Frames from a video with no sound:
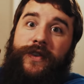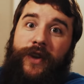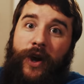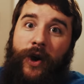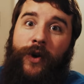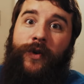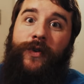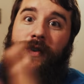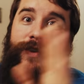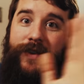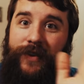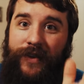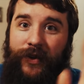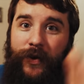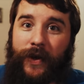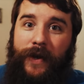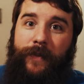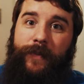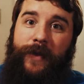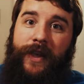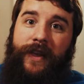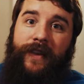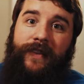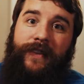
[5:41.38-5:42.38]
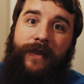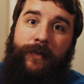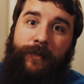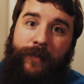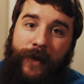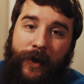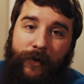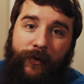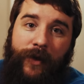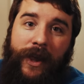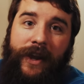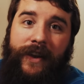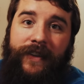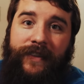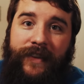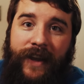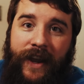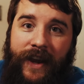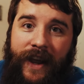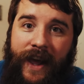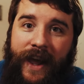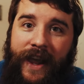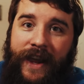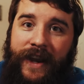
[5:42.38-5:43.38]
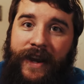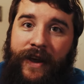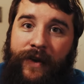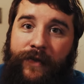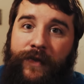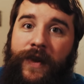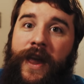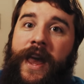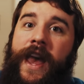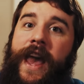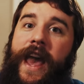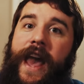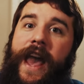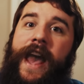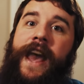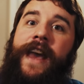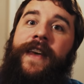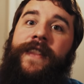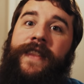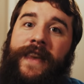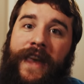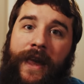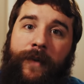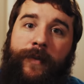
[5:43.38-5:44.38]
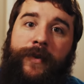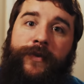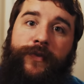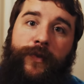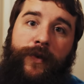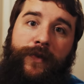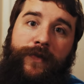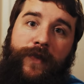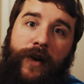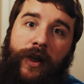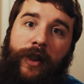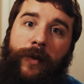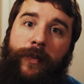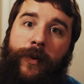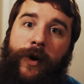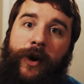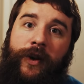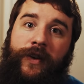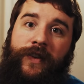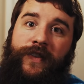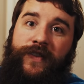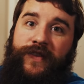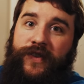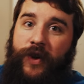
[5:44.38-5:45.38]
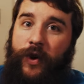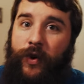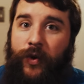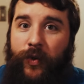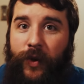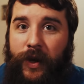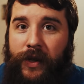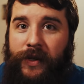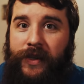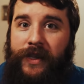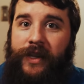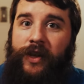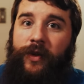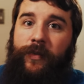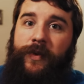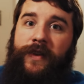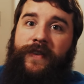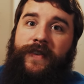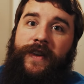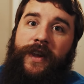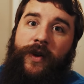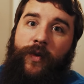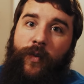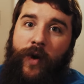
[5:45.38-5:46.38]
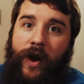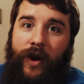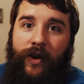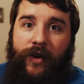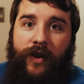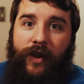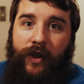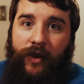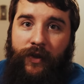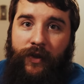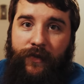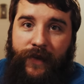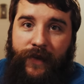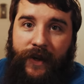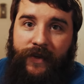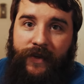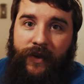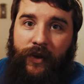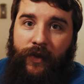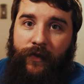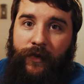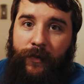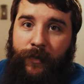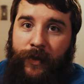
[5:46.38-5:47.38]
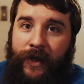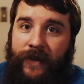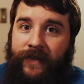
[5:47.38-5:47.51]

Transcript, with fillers: don't do it, because the bitrate is not high enough and the image will fall apart so quickly you'll be seeing watercolor effect all over the